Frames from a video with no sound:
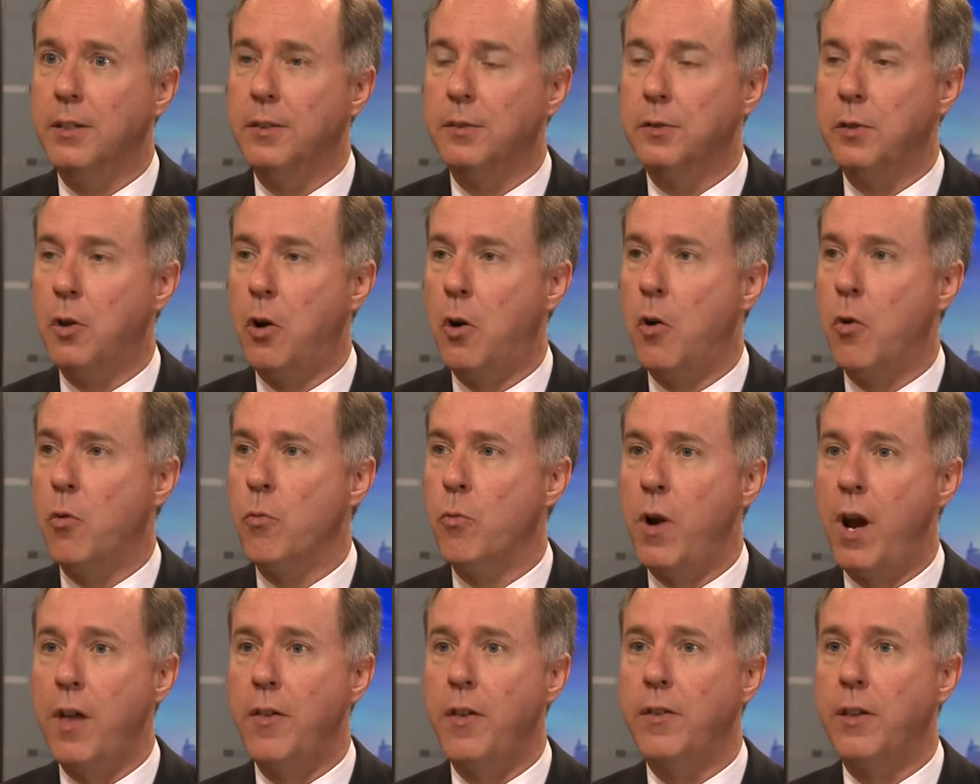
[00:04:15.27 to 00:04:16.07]
So
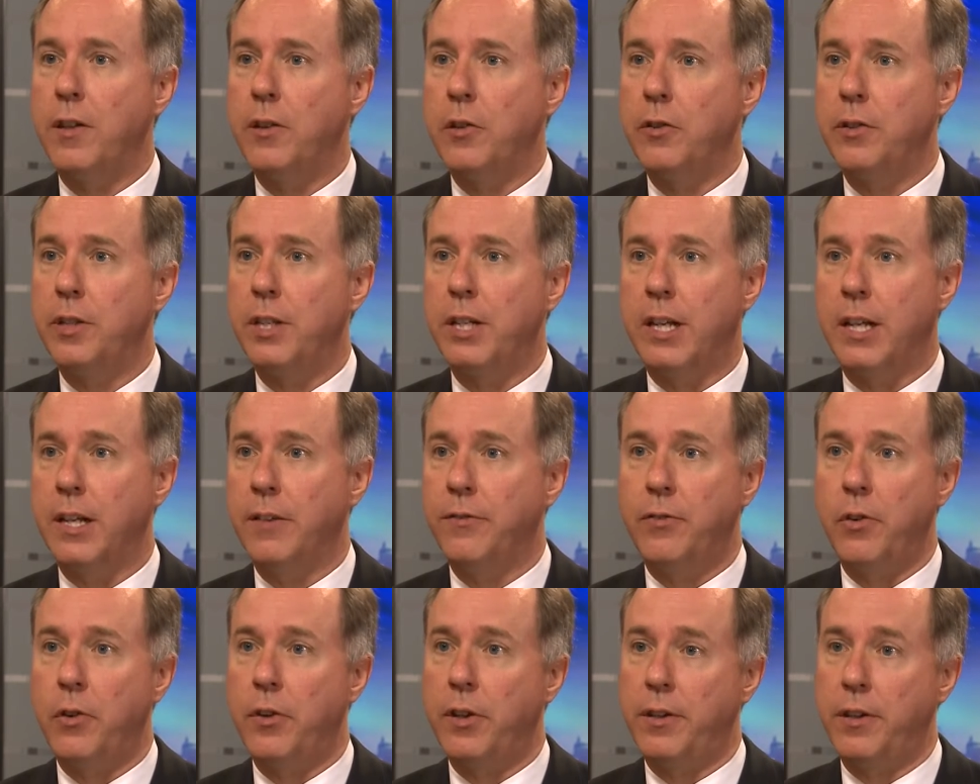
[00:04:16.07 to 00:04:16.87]
rather than looking to
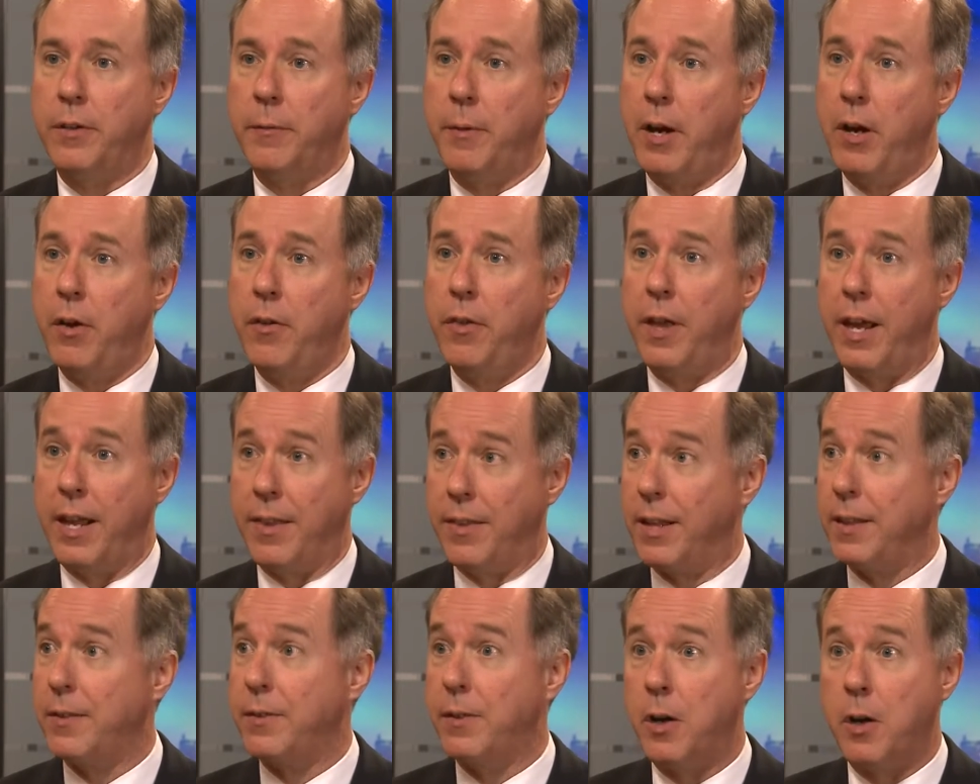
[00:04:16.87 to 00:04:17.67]
give first in the mouth, I
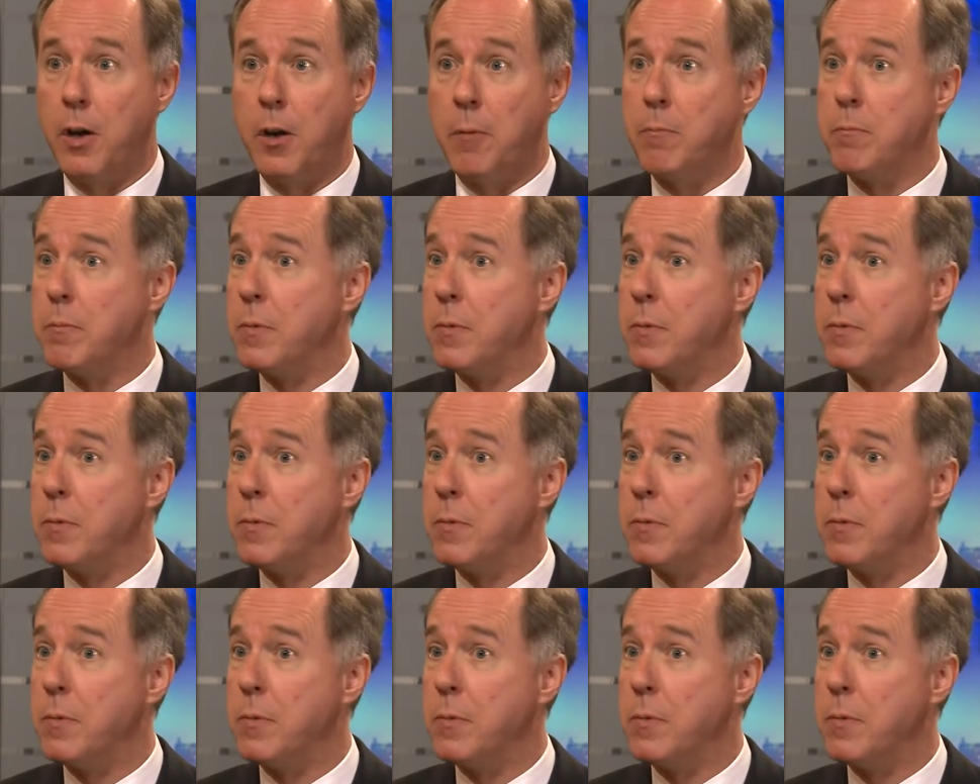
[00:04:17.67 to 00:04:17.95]
think they're